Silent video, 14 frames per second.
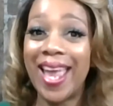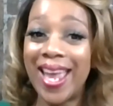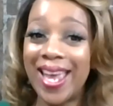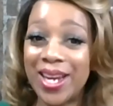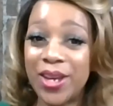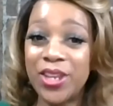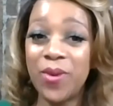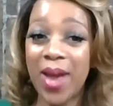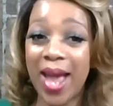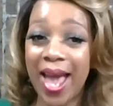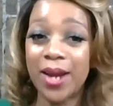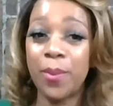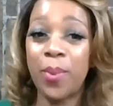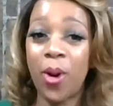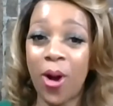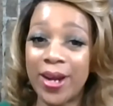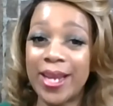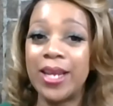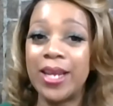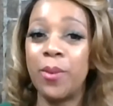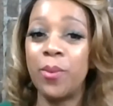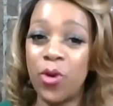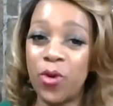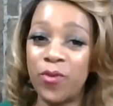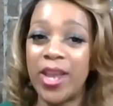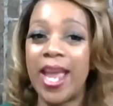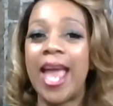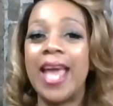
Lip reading: you had a part in a movie,